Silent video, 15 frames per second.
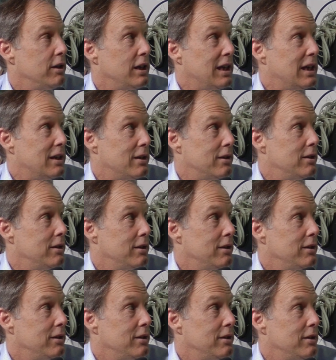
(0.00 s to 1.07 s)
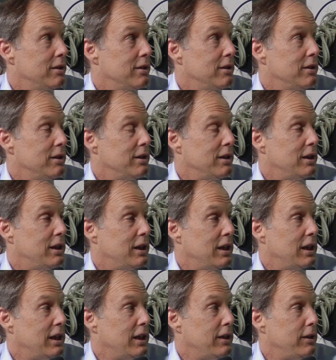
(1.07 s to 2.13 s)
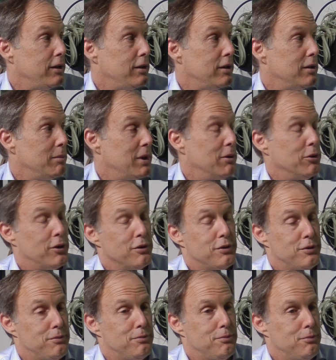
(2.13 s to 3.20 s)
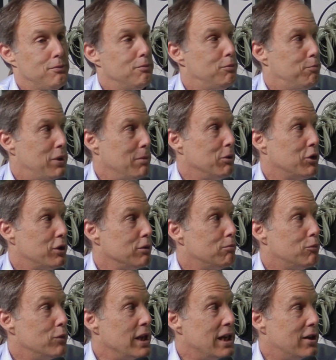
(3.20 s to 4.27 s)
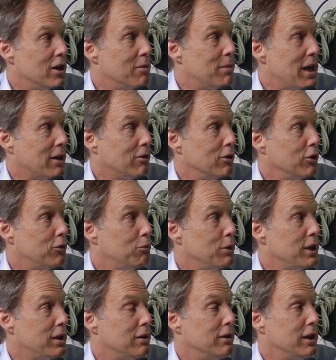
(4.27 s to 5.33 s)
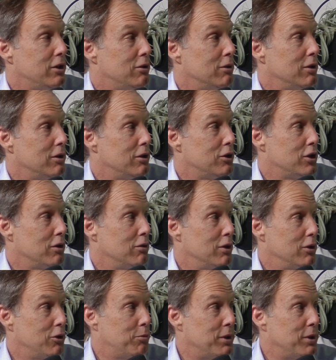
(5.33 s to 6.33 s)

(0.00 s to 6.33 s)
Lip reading: And people should read it on Becker's. We can link to it in the show notes.